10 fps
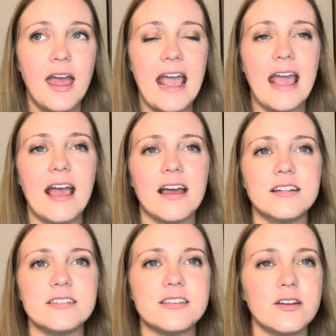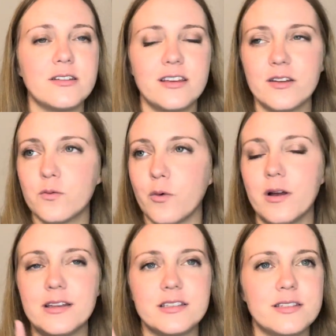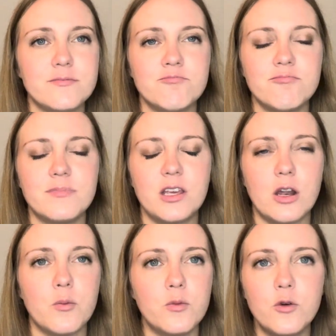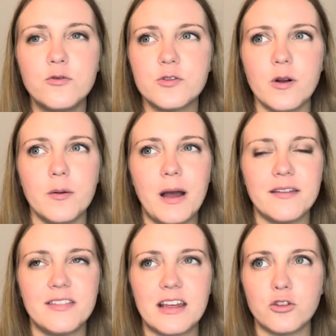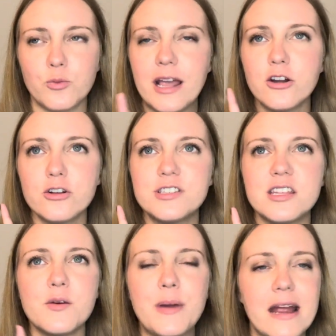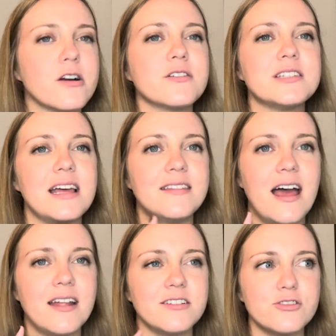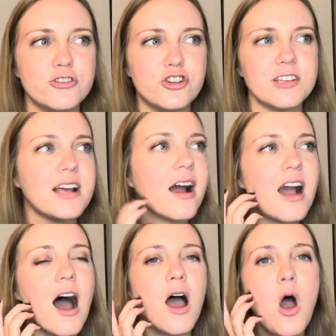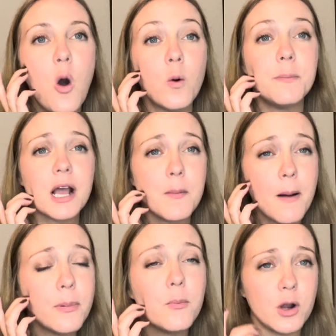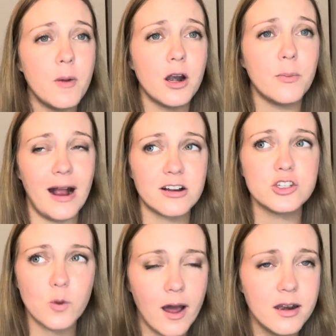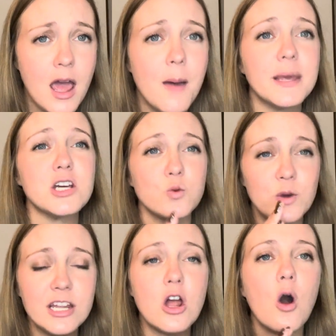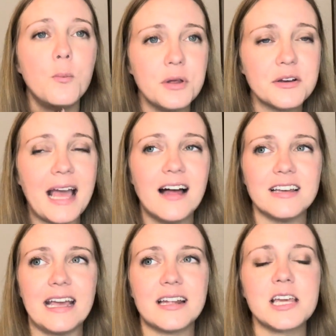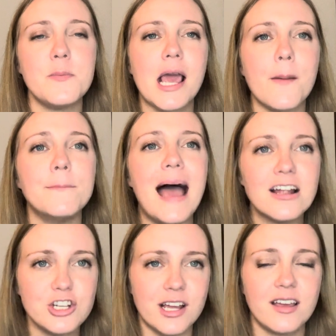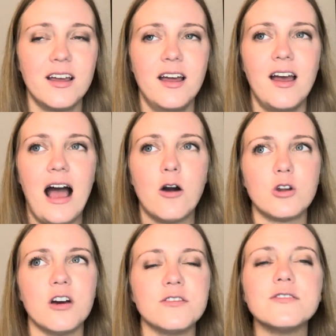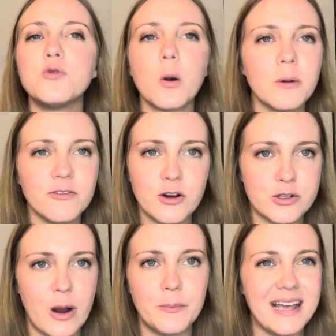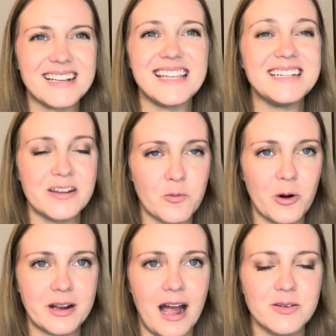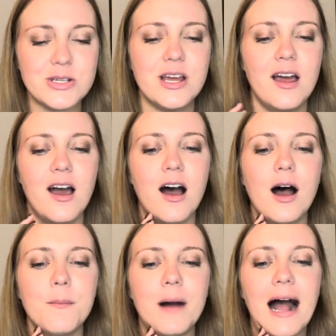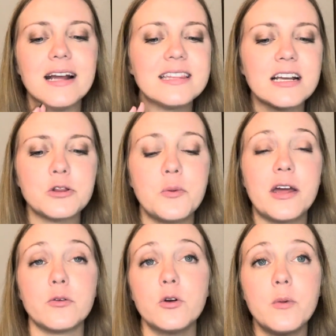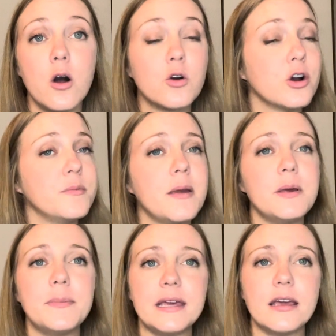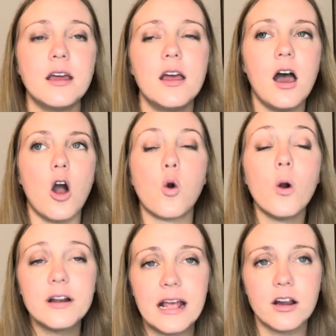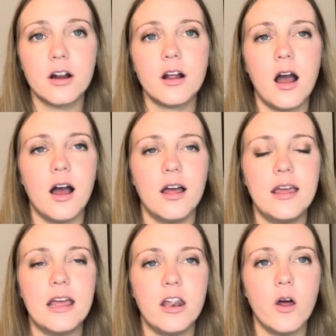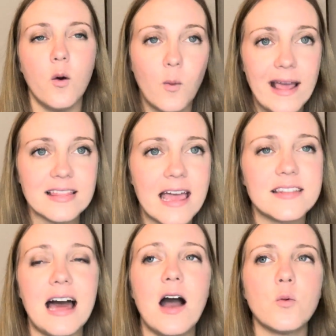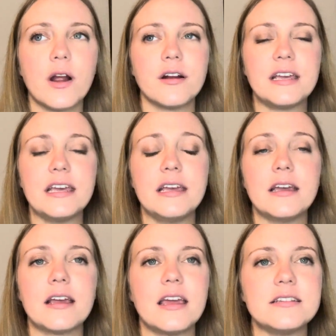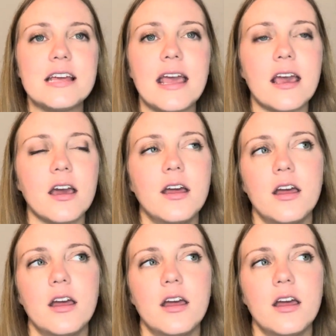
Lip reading: and was moved from, I think, the Raiders to the Bears and then just got cut. We pick him up and put him on our practice squad because we know Bill Callahan can make magic out of former first-round picks that didn't work out. I think Lou Anarumo could maybe be a coordinator in a way like that, where he can take